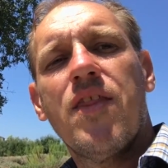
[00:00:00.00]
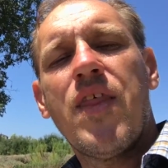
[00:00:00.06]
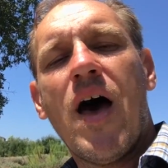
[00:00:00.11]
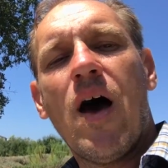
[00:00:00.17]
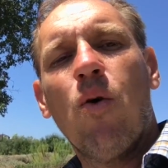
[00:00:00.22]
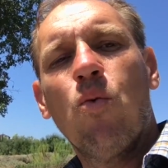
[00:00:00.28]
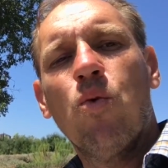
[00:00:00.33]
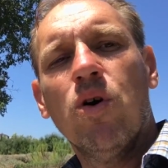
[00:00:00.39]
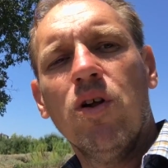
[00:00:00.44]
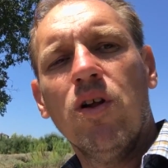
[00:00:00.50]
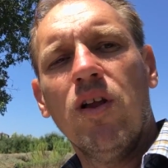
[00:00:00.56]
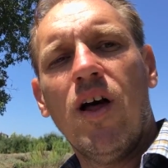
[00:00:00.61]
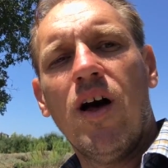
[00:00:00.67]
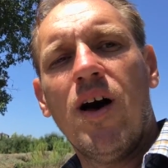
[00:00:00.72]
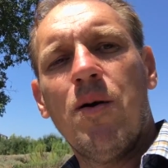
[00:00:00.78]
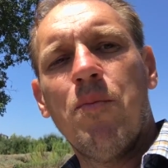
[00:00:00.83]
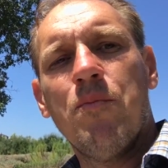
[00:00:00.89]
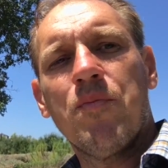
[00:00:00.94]
that will
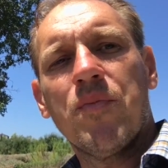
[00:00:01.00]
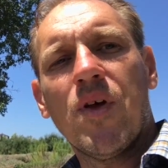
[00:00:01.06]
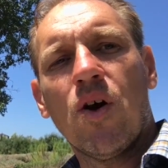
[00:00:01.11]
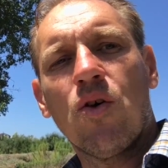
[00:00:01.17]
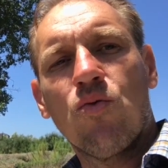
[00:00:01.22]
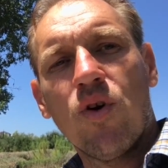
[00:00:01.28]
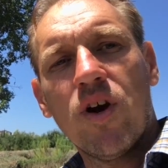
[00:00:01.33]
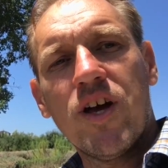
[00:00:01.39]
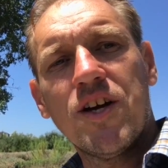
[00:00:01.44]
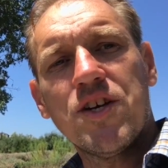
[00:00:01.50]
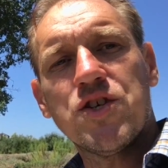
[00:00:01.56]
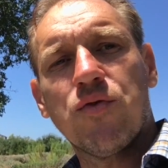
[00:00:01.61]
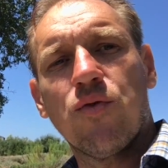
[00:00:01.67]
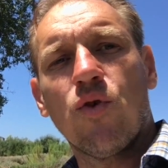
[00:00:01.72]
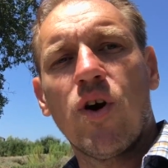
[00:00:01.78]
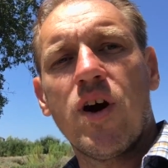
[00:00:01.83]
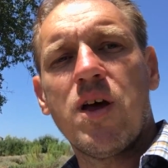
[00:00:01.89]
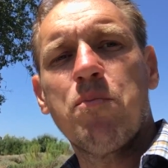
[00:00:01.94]
arrange
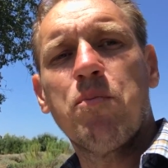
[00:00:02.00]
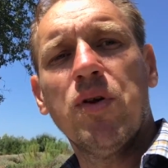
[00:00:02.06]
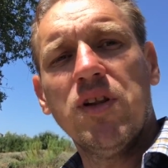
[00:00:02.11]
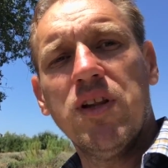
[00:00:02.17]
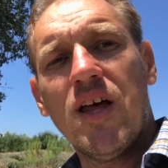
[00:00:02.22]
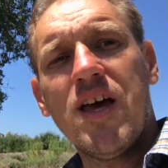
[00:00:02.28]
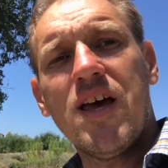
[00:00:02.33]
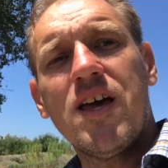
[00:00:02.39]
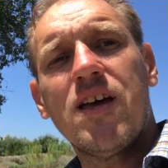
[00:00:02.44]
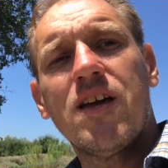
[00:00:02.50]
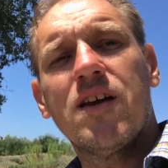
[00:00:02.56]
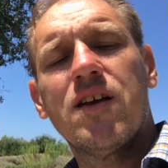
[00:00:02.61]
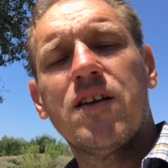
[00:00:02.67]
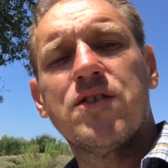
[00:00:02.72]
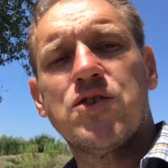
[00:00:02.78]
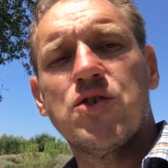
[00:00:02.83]
for a plane